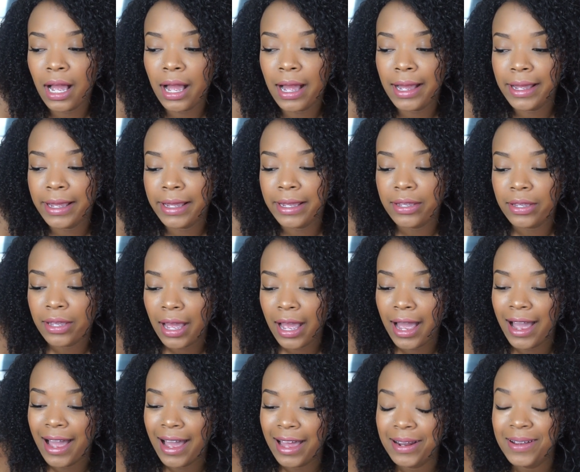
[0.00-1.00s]
I
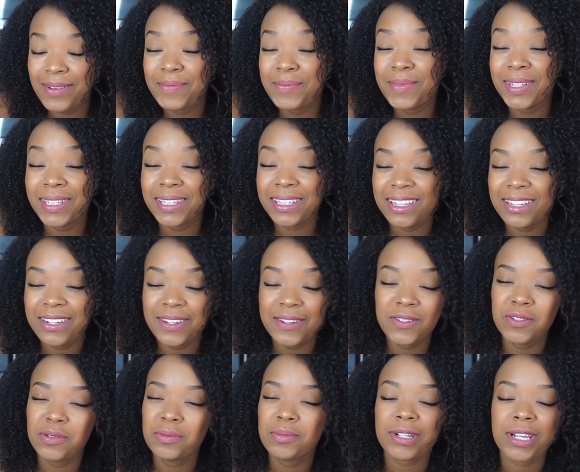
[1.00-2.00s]
had a million
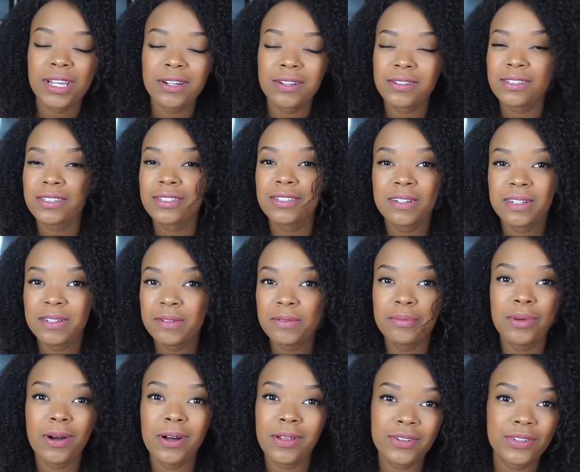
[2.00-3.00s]
YouTube channels. Don't
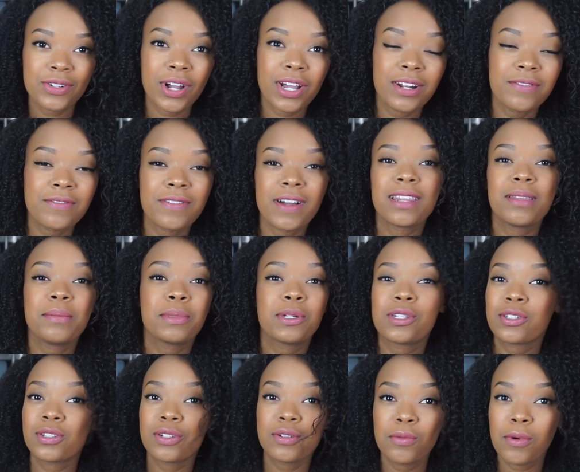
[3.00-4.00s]
even bother trying to find them
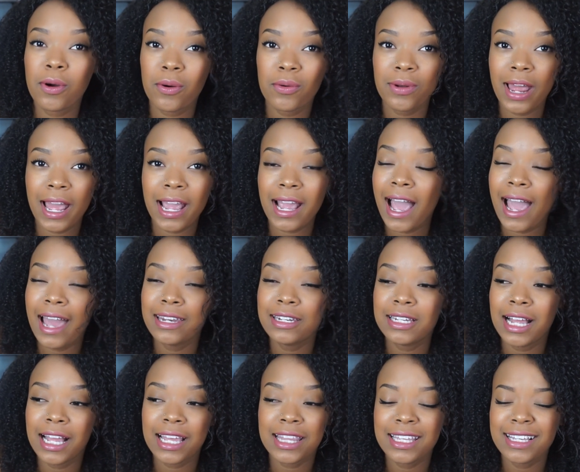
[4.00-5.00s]
because you won't. I
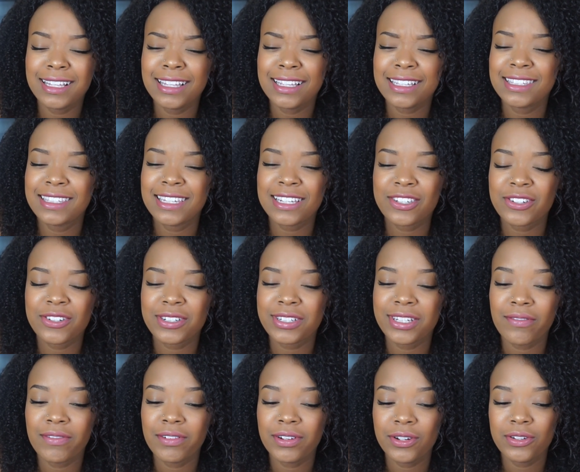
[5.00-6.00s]
had, I think, like 6 or
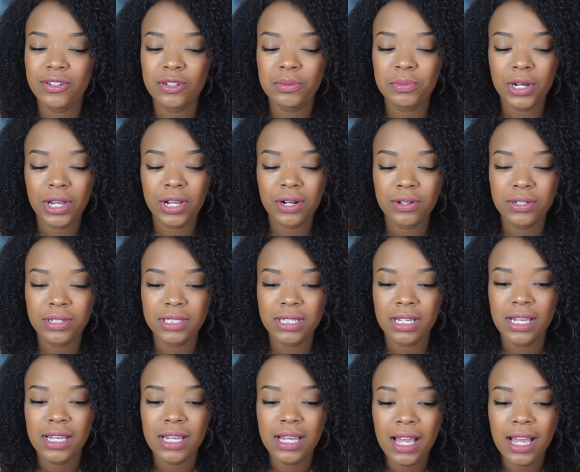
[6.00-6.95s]
7 YouTube channels.